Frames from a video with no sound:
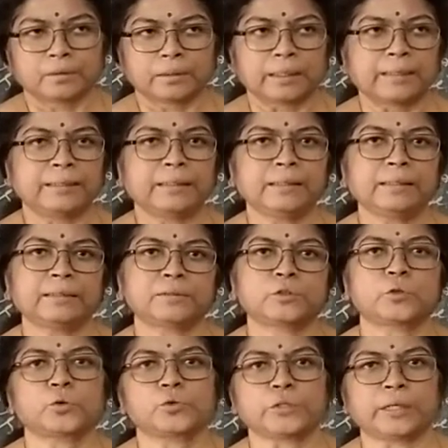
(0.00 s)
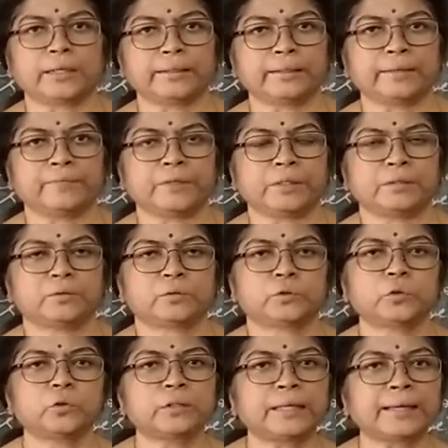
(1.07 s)
any social evil.
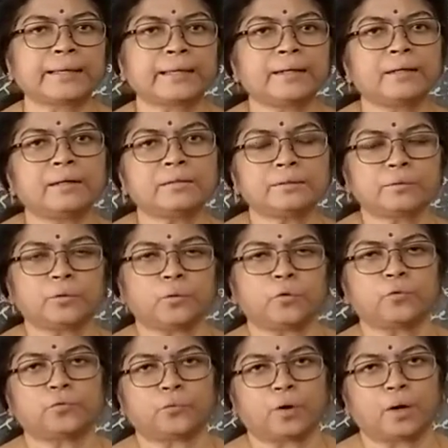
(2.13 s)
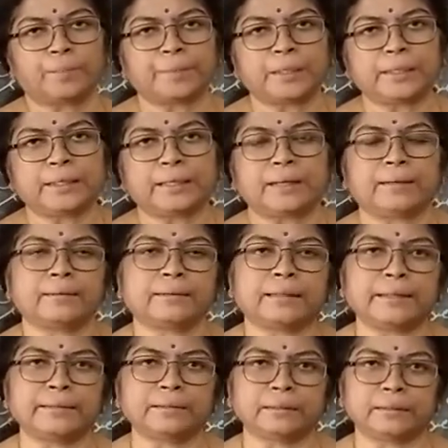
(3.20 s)
So they cannot go formally and
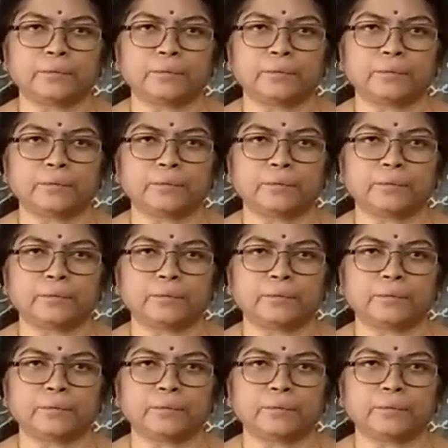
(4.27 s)
get the